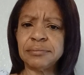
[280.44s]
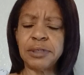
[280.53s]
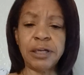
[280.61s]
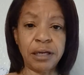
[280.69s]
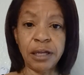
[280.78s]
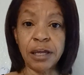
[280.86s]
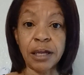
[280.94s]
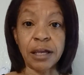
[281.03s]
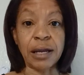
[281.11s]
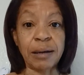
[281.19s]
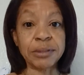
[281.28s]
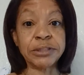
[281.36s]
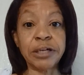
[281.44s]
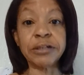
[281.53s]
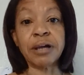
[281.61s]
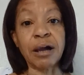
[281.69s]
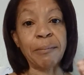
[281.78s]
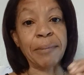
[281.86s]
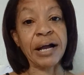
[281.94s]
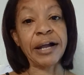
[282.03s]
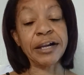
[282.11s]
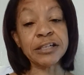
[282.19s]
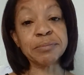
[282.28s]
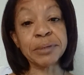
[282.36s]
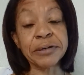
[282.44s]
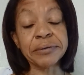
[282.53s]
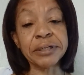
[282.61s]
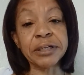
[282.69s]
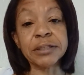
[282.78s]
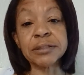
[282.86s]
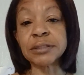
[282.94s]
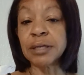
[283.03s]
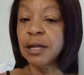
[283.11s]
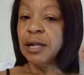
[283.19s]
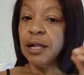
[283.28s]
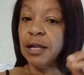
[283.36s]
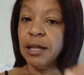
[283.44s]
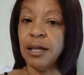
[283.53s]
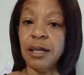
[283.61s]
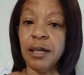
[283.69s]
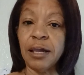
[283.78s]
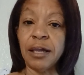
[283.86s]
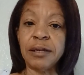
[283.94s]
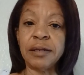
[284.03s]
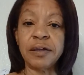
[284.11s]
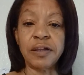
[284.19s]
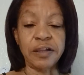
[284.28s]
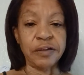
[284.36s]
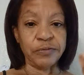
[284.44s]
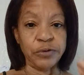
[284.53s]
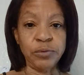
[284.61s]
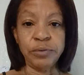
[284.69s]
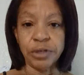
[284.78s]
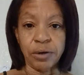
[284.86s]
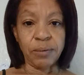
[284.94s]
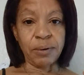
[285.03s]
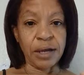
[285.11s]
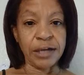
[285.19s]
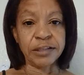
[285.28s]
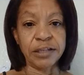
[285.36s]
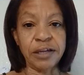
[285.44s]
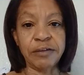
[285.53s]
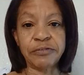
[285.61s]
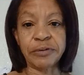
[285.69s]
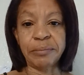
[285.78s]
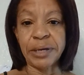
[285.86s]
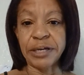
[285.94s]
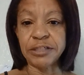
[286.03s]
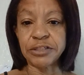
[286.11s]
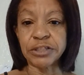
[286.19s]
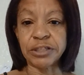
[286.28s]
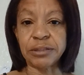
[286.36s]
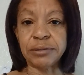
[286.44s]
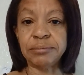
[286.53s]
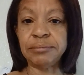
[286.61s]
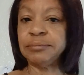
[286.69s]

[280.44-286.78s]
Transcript: And again, I'm going to tell you all my experience. And if you don't like the information,